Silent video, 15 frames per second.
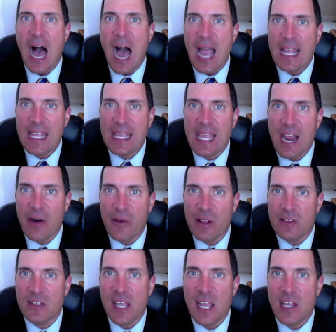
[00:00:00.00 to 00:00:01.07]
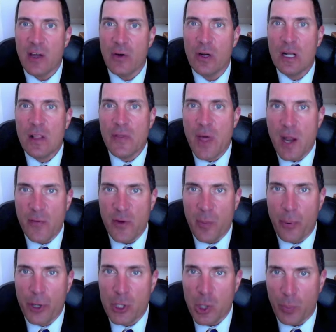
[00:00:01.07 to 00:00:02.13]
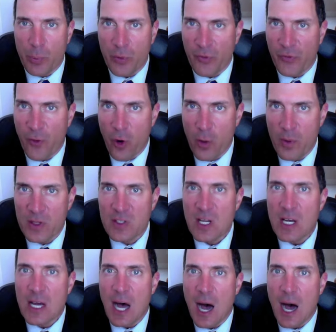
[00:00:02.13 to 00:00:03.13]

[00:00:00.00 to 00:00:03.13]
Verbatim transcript: I guarantee you that if you put your performance